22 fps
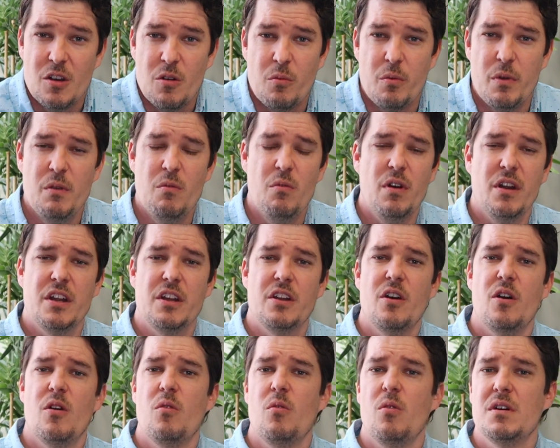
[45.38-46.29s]
we want to
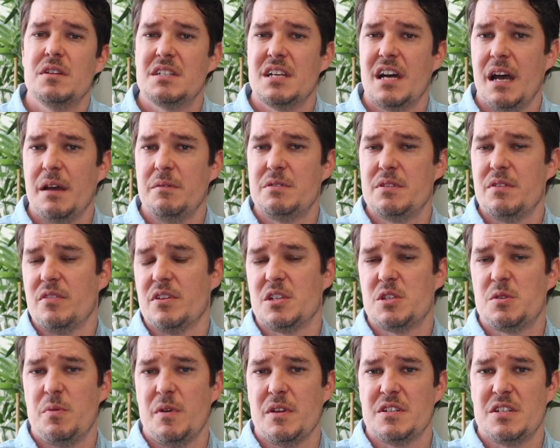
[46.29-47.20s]
know what types of
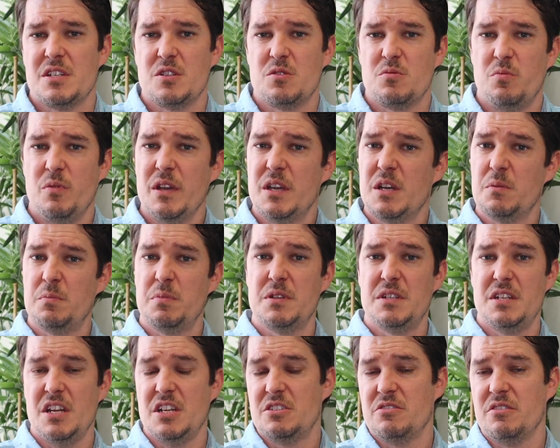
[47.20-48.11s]
expenses we could
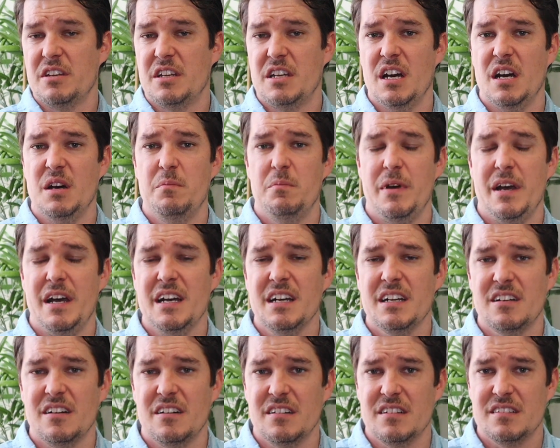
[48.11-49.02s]
potentially cut
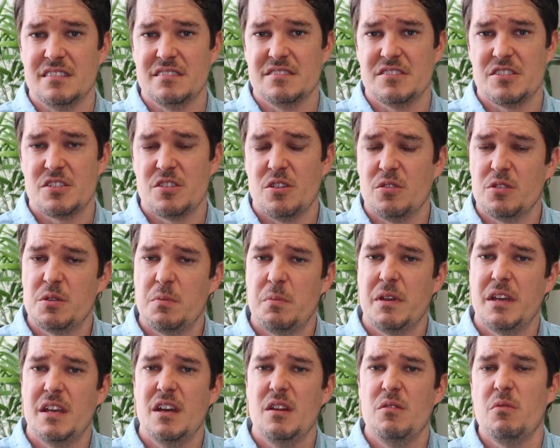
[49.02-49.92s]
back on. So to
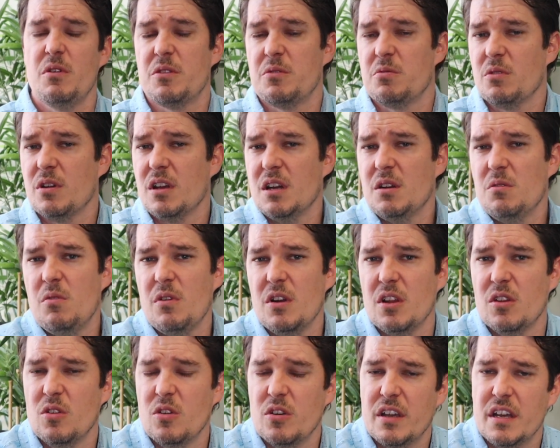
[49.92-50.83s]
begin with, we're going to want
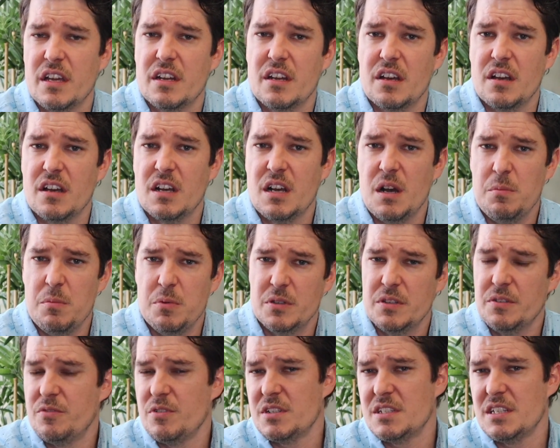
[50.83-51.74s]
to look at a couple
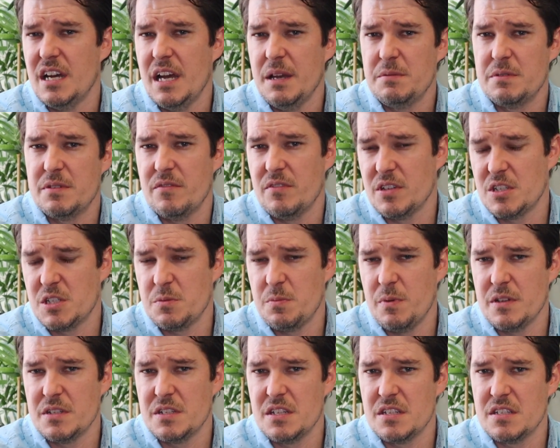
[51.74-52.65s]
different types of
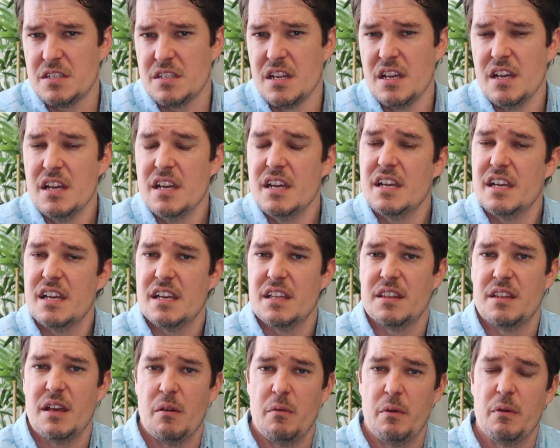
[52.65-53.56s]
expenses
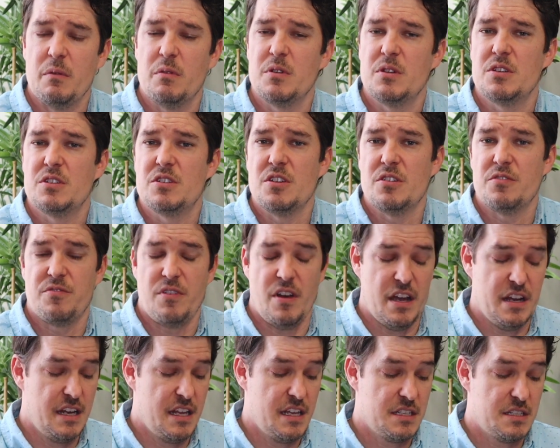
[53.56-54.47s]
that we would
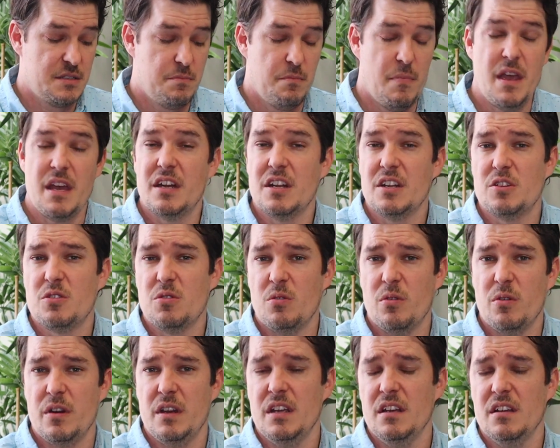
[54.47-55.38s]
define as
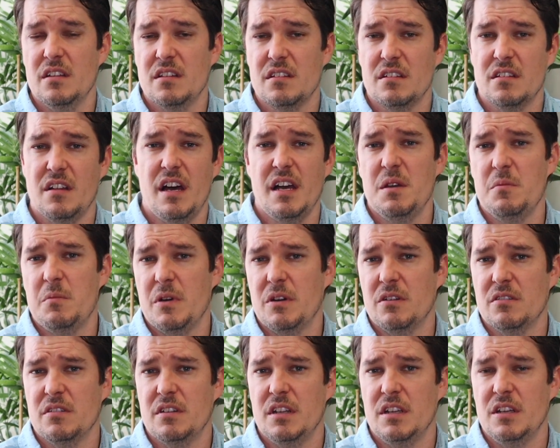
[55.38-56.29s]
mandatory,
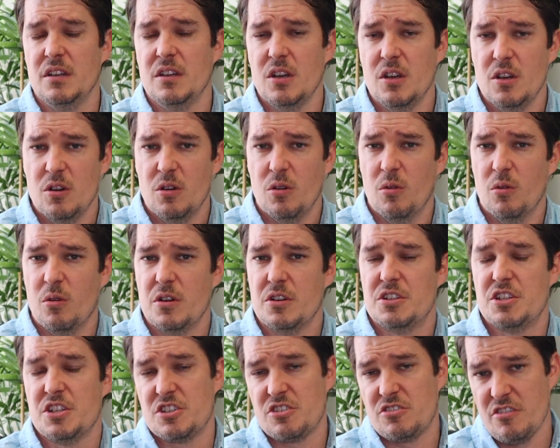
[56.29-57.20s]
liability,
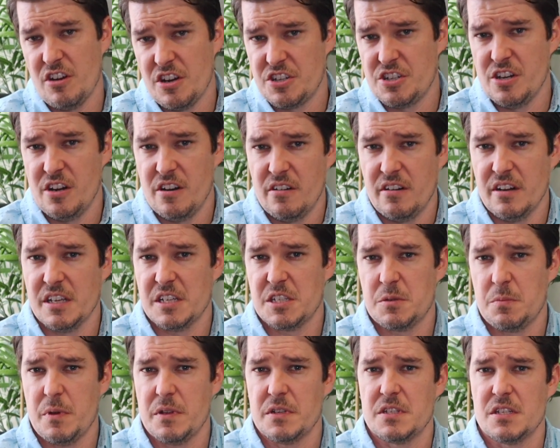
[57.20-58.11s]
or discretionary
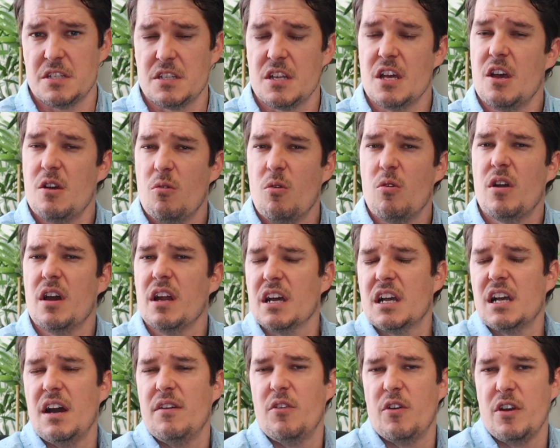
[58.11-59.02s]
expenses. We'll kind
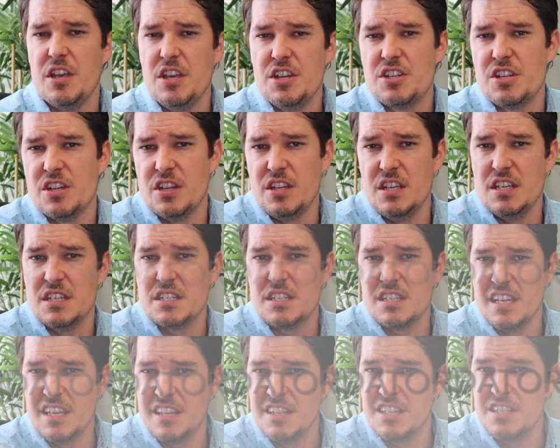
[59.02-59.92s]
of cover each of
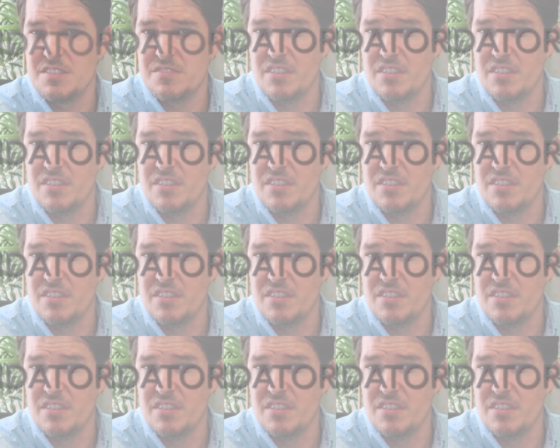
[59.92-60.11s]
these in this